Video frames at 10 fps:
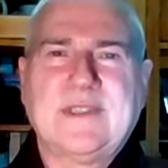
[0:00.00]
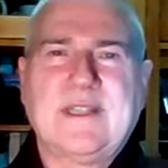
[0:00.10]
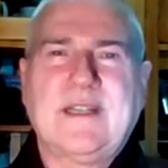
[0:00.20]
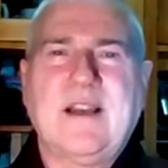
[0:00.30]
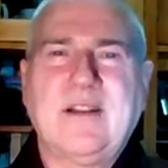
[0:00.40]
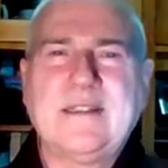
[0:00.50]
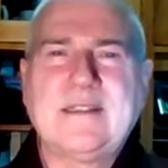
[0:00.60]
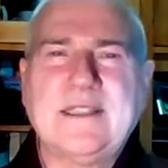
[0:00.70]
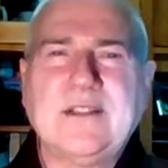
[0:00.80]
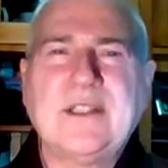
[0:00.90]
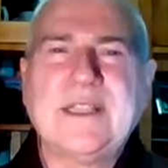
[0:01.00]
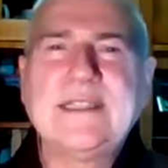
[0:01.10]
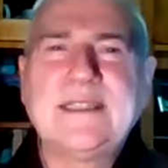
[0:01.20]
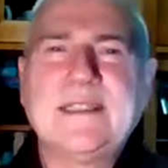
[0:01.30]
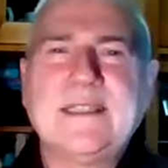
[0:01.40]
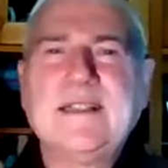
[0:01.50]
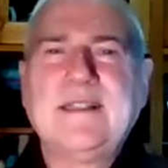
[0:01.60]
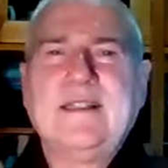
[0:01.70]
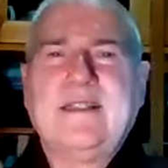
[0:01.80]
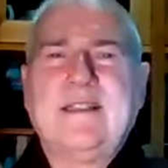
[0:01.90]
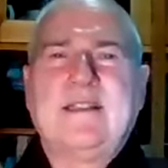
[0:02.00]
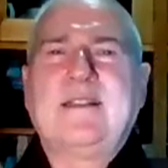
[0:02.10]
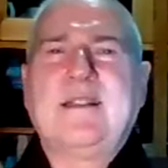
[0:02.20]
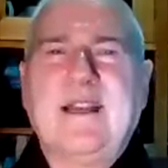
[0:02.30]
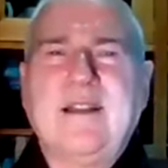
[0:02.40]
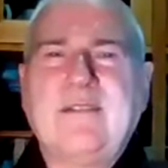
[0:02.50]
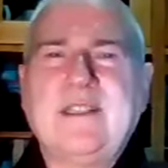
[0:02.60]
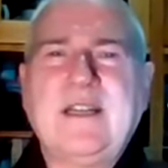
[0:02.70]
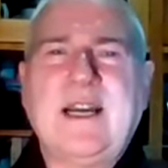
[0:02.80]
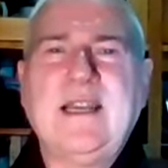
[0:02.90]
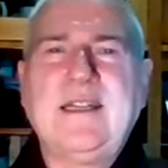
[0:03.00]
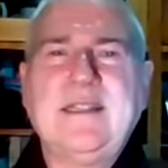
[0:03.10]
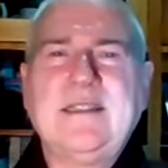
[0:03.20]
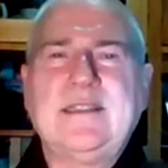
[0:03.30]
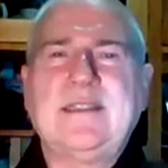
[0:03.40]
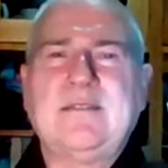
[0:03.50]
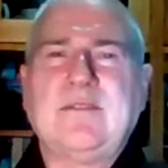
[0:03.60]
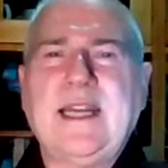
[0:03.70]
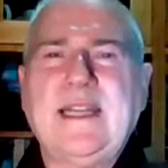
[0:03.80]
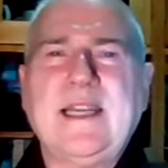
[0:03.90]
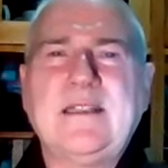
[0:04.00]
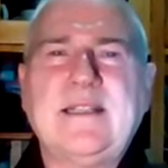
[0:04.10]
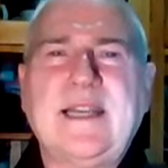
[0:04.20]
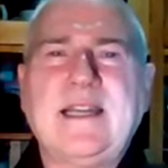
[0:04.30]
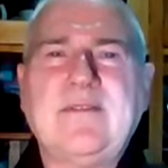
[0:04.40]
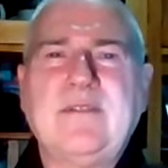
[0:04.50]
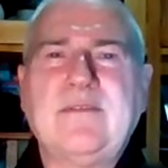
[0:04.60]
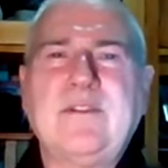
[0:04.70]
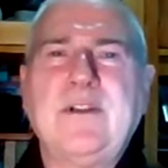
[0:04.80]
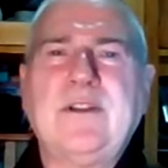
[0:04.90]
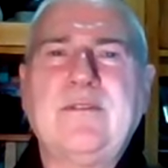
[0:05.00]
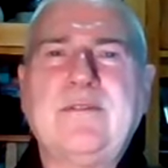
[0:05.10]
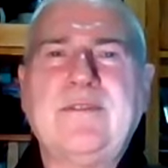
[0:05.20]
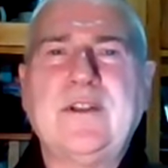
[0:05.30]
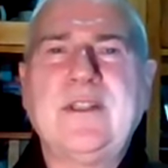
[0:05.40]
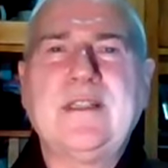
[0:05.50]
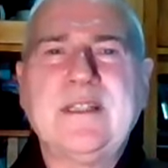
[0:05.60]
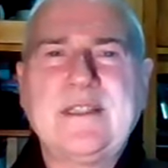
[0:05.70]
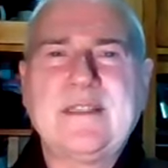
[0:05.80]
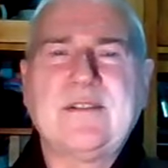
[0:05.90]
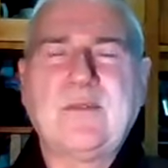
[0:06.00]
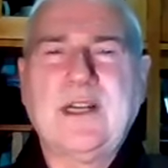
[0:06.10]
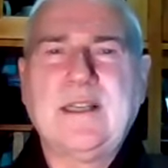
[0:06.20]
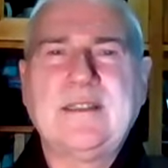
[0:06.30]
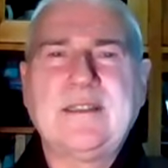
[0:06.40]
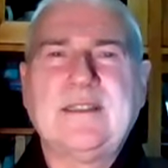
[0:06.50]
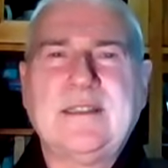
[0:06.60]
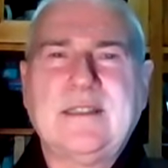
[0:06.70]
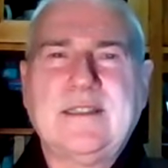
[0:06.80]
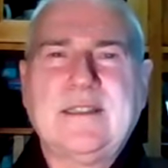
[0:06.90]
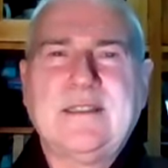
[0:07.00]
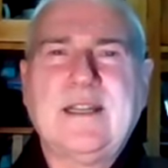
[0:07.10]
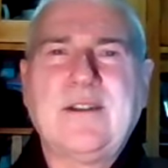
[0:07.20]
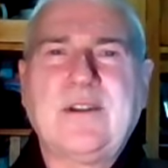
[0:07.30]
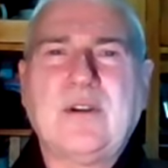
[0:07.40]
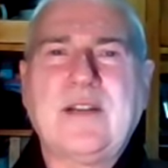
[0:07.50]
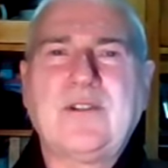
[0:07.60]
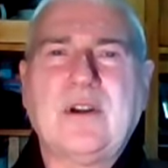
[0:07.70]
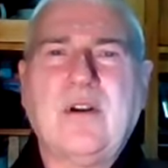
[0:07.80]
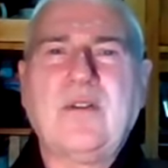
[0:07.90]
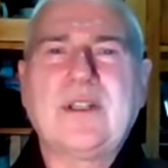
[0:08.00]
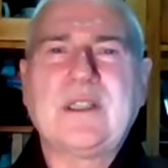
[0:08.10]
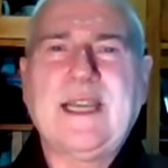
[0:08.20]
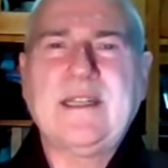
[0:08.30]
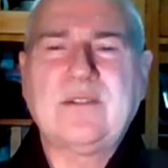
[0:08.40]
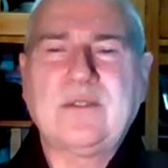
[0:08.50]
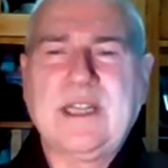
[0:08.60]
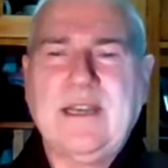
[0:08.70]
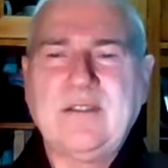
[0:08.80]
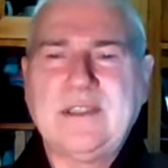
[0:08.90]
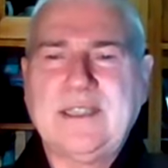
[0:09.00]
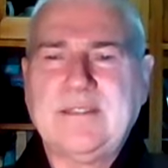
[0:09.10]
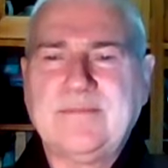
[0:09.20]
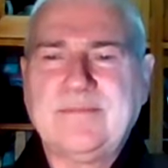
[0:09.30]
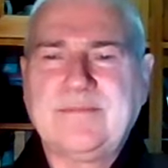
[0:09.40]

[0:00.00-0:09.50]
And now let's increase our loving kindness and radiate it out even further and further distance-wise, now throughout your whole state or county.